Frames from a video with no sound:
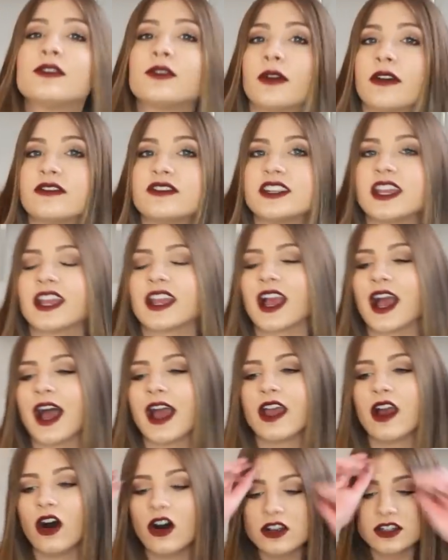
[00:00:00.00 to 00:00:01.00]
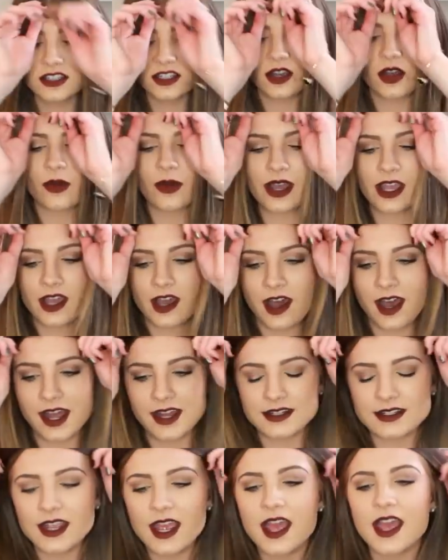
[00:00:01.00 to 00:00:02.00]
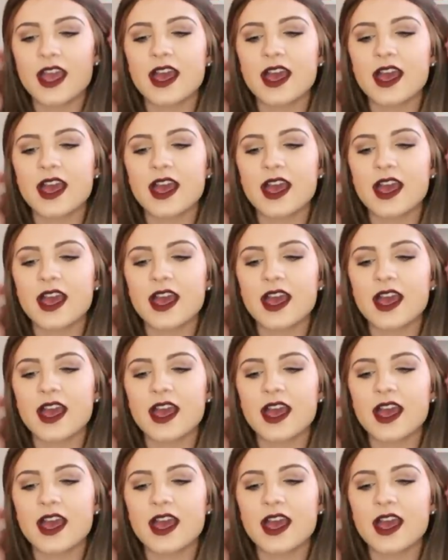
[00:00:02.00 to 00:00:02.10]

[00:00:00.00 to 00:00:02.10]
of thrifting, I also got